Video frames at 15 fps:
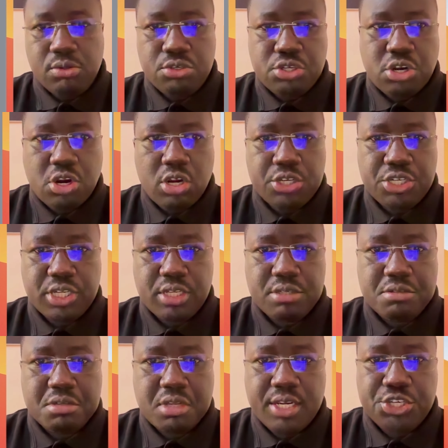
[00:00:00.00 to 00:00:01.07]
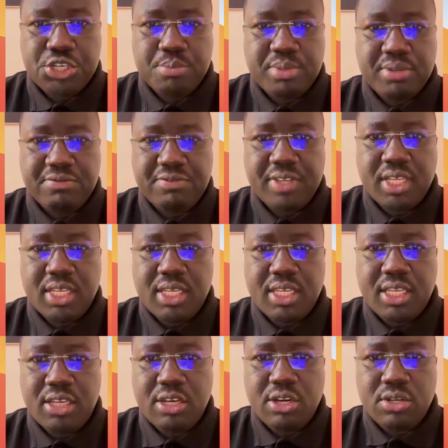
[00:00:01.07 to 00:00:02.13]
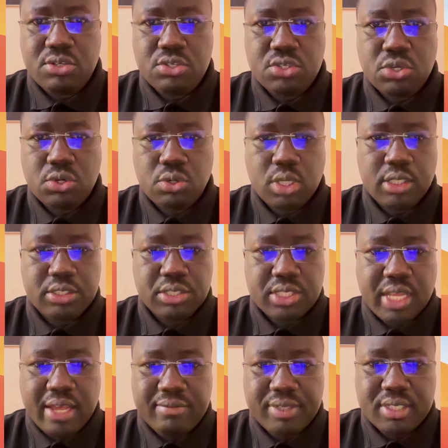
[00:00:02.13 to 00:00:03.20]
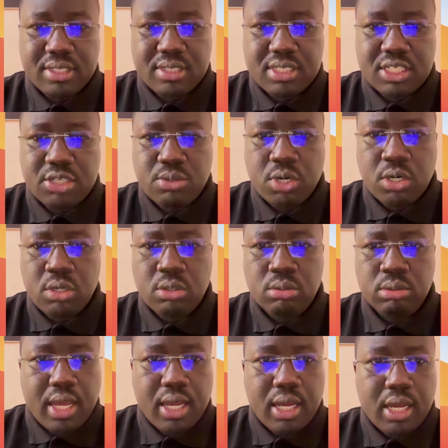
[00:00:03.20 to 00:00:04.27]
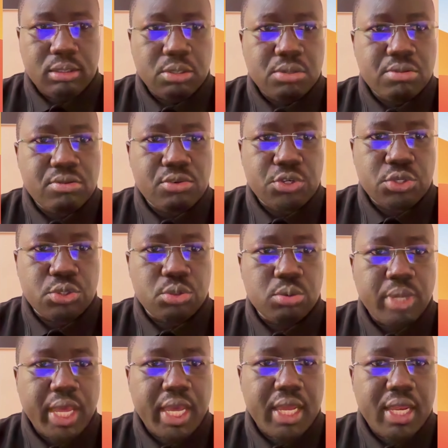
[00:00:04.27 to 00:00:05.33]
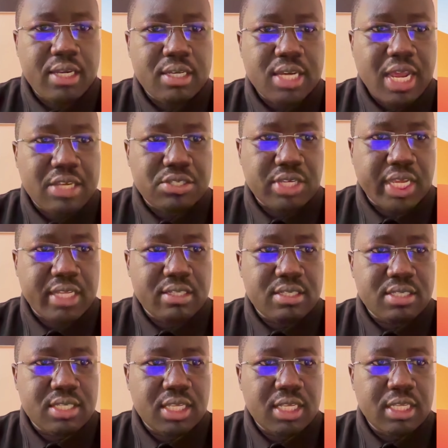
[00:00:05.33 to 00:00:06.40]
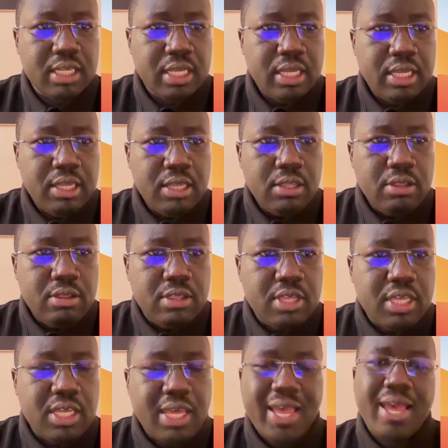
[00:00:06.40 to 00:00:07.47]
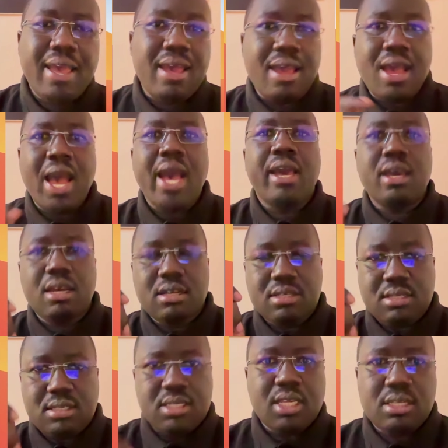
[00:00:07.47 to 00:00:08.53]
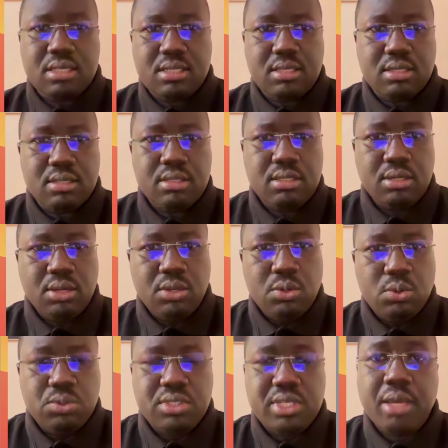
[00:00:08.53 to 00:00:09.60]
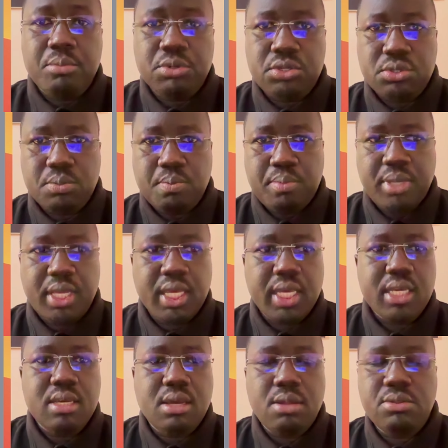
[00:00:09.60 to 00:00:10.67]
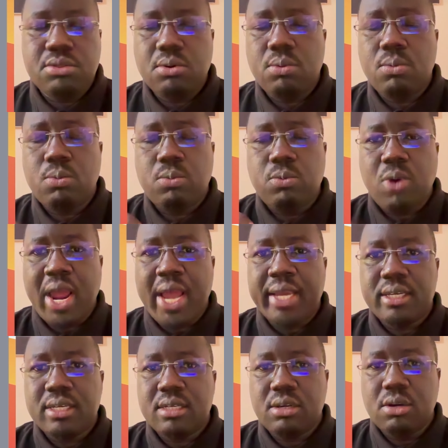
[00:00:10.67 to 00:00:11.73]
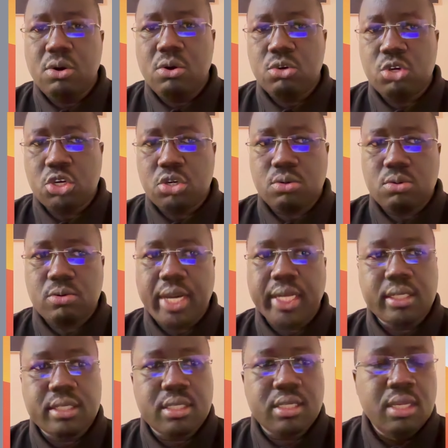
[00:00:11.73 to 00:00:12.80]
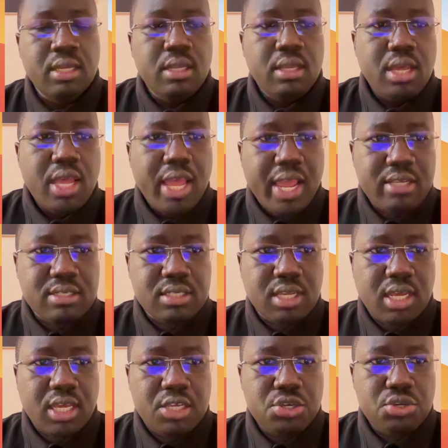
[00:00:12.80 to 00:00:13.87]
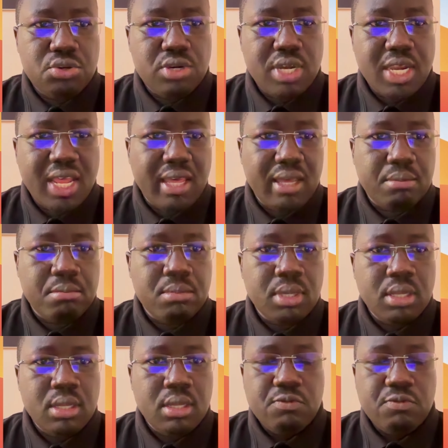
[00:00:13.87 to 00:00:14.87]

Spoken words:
charging any shipping fee here. So I'll just have it zero. Look through, and as you can see, the AI assistant was able to pick the right or correct SKU name